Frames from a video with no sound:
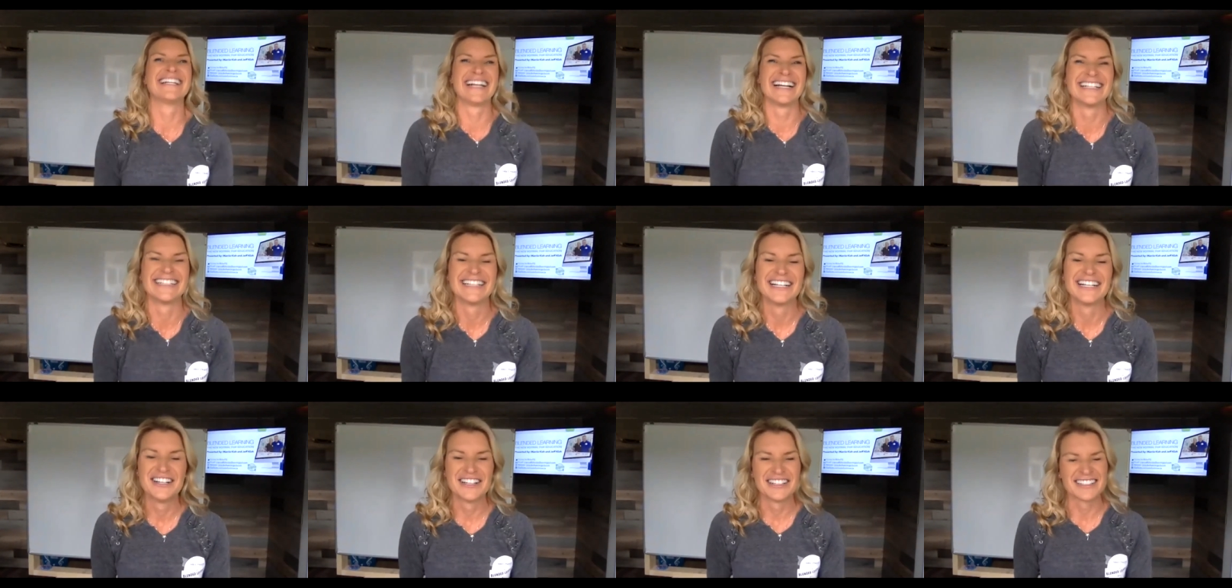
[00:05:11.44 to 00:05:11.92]

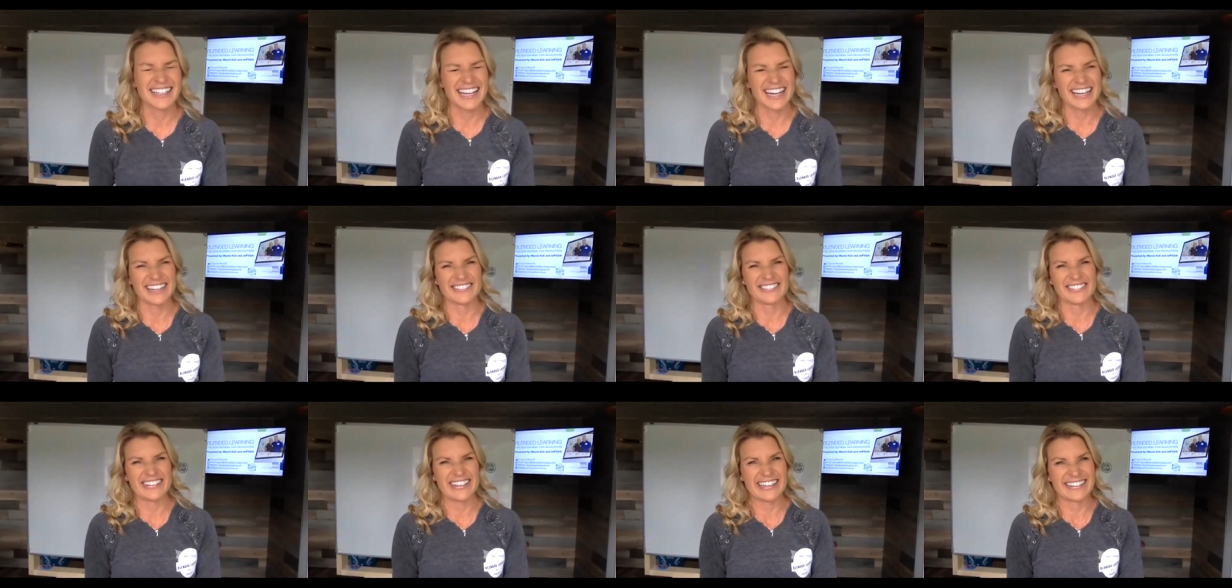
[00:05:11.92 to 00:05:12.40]

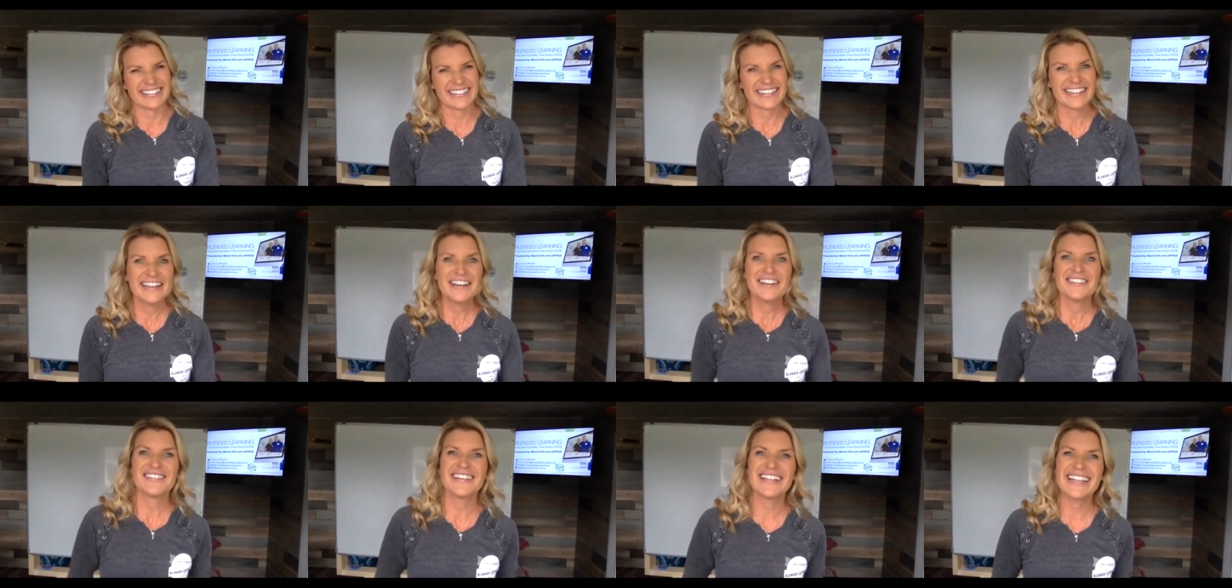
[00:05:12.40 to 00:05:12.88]
kind of weird,
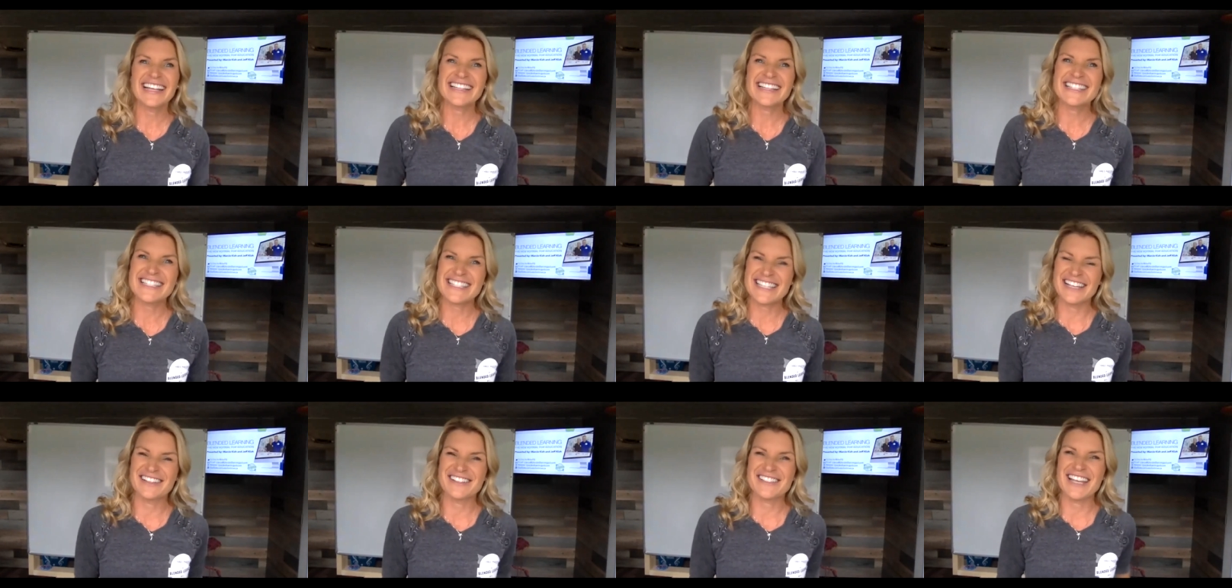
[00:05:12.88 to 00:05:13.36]
but at
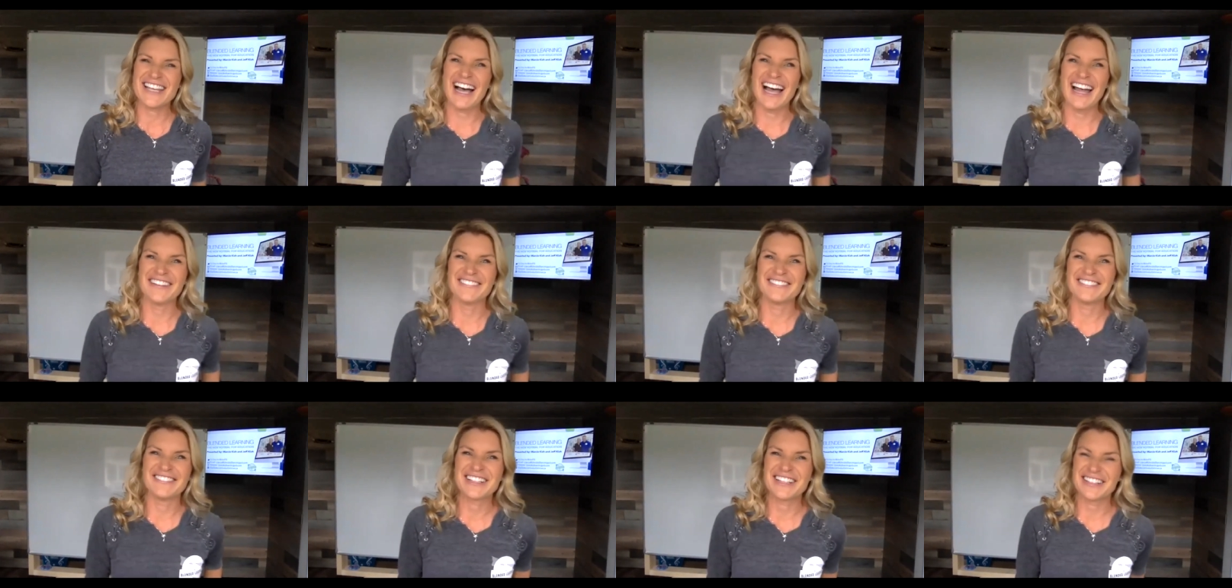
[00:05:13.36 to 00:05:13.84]
the same
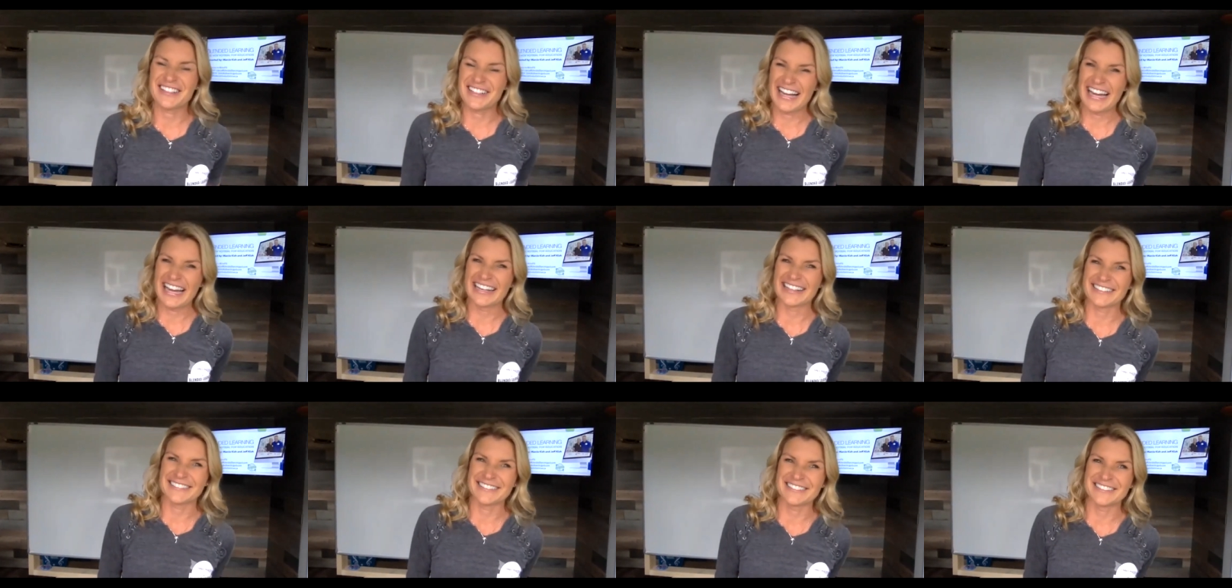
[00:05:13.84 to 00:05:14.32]
time,
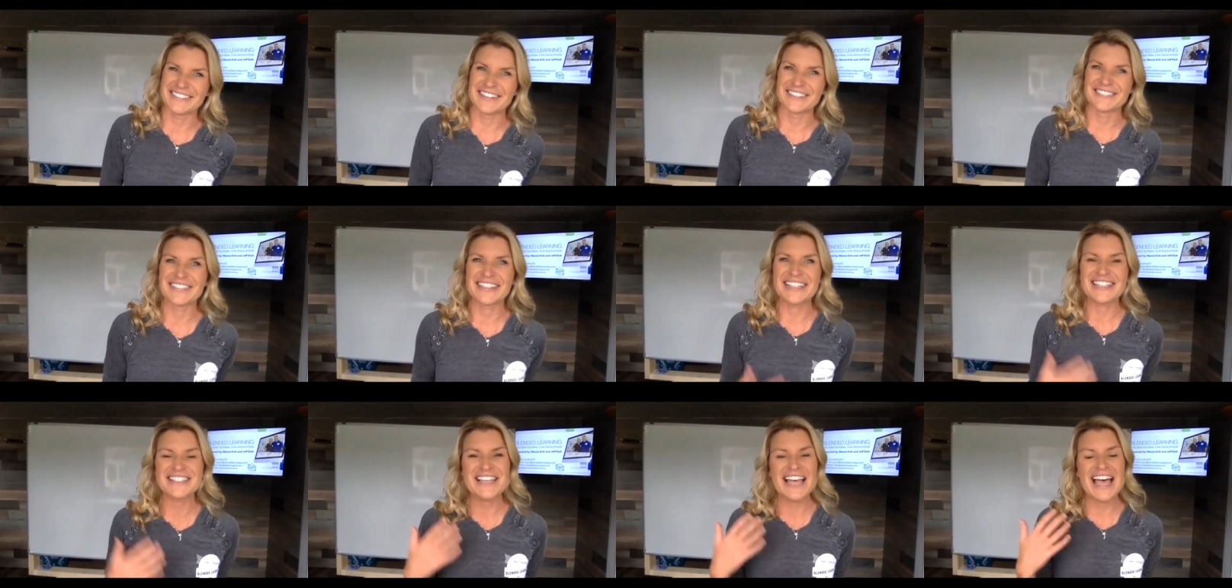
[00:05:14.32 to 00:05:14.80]
kind of cool
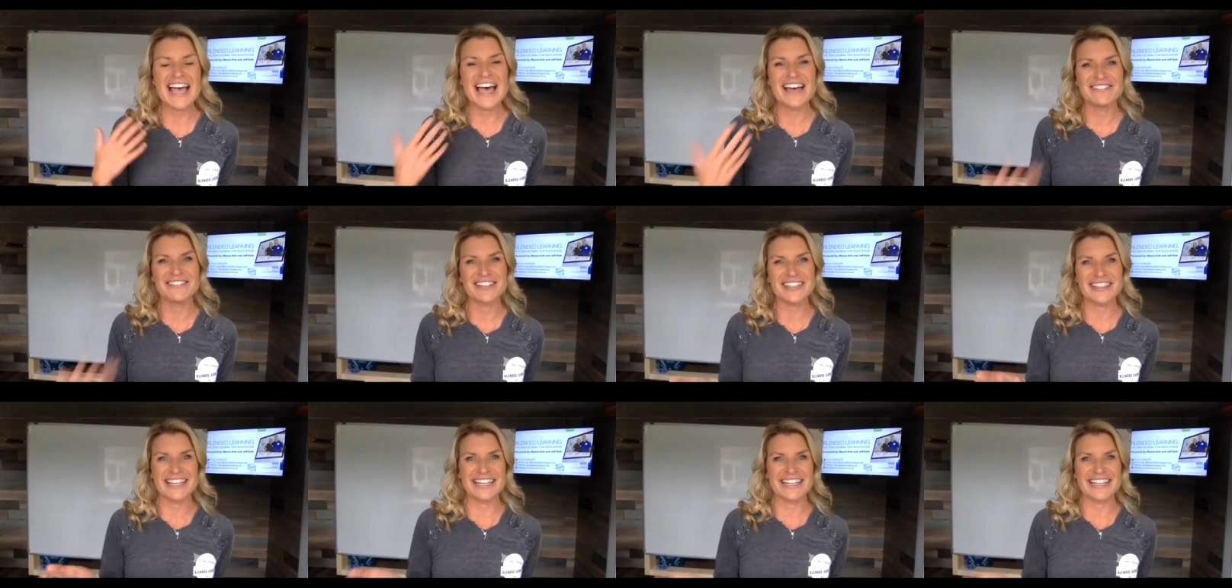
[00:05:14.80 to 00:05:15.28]
because
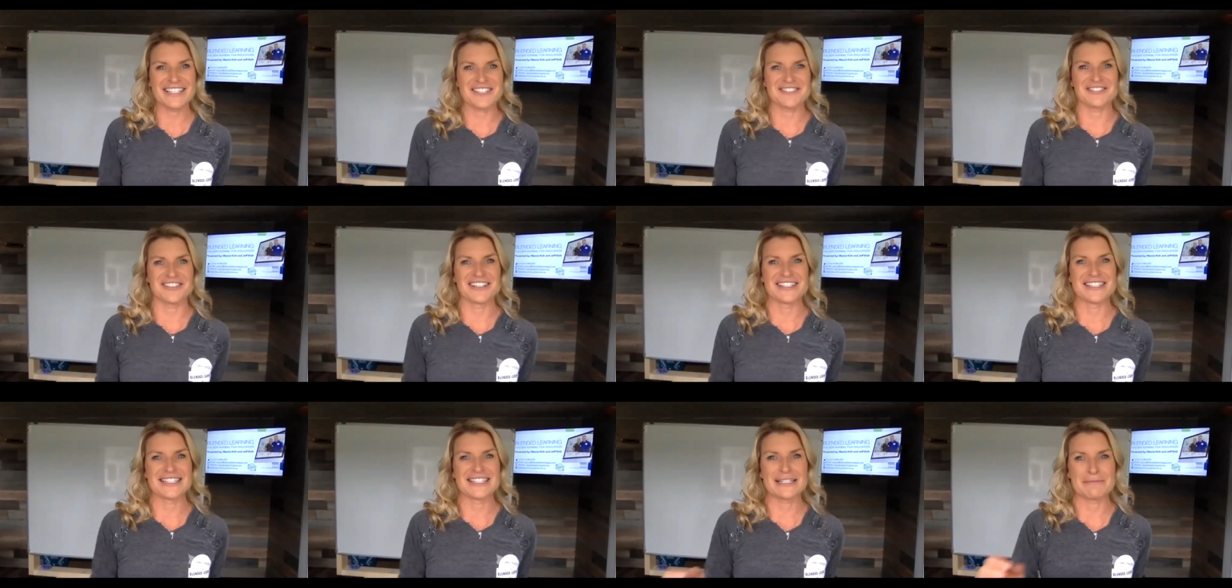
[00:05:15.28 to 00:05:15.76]
everything is
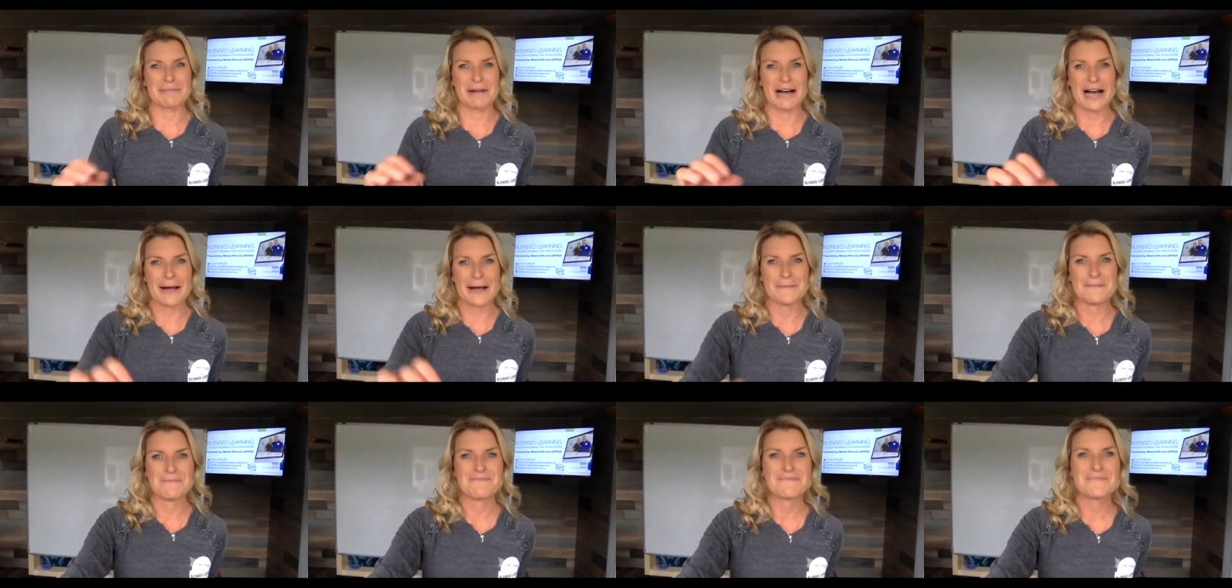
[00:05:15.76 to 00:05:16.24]
one spot.